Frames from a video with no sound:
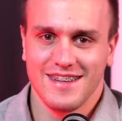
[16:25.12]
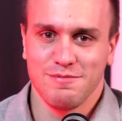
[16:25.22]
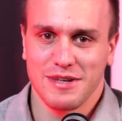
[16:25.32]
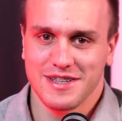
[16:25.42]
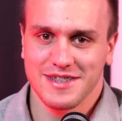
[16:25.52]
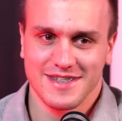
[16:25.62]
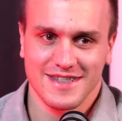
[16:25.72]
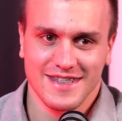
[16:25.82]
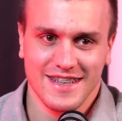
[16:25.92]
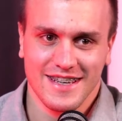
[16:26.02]
because
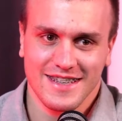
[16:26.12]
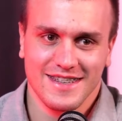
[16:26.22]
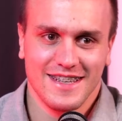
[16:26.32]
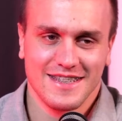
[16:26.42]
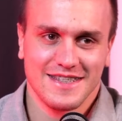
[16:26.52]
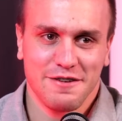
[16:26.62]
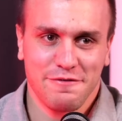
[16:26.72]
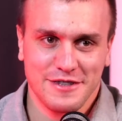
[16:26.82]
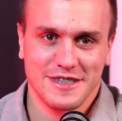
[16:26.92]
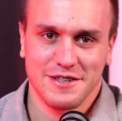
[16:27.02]
that stuff
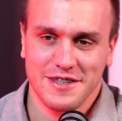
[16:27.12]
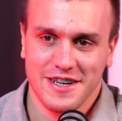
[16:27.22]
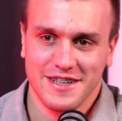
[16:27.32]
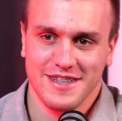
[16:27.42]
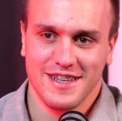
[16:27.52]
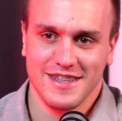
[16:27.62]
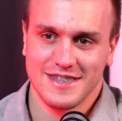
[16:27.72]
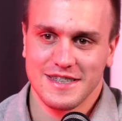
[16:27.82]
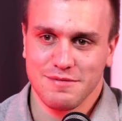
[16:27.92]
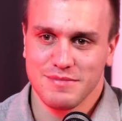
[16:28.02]
is a lot harder than it
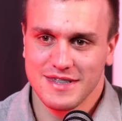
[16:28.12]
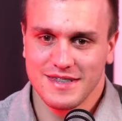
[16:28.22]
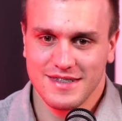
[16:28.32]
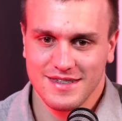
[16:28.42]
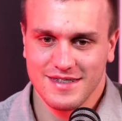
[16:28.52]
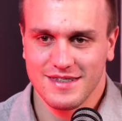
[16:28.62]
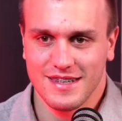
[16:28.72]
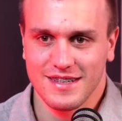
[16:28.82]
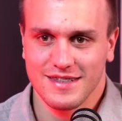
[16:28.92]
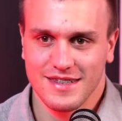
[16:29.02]
seems.
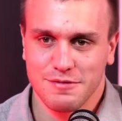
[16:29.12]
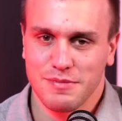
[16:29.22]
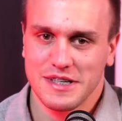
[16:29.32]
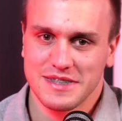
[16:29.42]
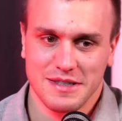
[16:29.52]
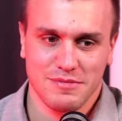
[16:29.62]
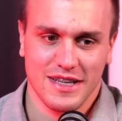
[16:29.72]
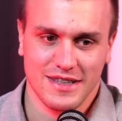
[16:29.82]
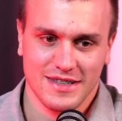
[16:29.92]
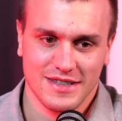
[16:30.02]
It might seem
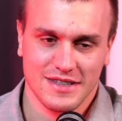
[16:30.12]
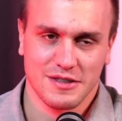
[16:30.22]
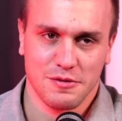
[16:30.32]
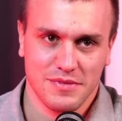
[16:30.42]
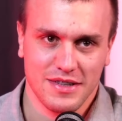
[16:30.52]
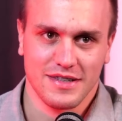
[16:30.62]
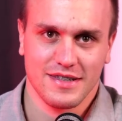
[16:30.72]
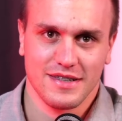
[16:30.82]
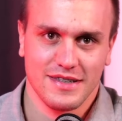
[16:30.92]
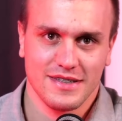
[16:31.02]
like this is something
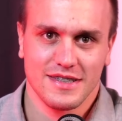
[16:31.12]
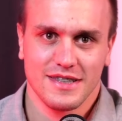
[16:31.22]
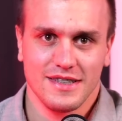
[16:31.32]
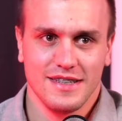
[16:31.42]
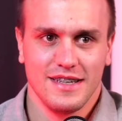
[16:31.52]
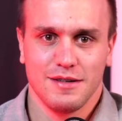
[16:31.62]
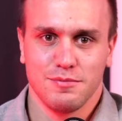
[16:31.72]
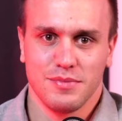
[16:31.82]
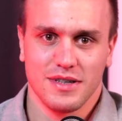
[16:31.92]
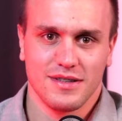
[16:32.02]
easy,
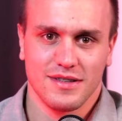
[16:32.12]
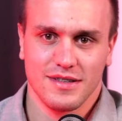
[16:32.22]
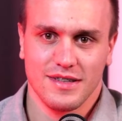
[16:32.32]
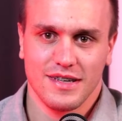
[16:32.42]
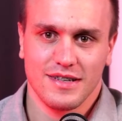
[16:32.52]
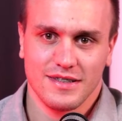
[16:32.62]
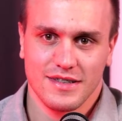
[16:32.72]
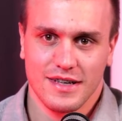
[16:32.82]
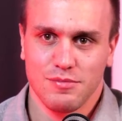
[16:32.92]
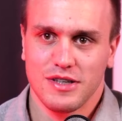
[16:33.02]
but
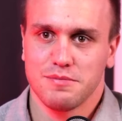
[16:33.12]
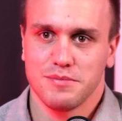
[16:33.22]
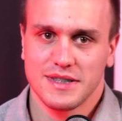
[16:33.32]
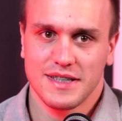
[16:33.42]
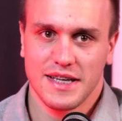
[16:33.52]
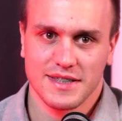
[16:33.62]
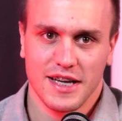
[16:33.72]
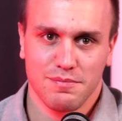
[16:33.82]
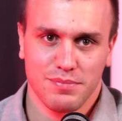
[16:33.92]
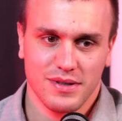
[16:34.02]
I mean, mistakes
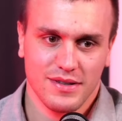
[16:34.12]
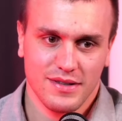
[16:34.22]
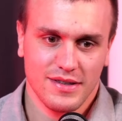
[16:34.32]
happened.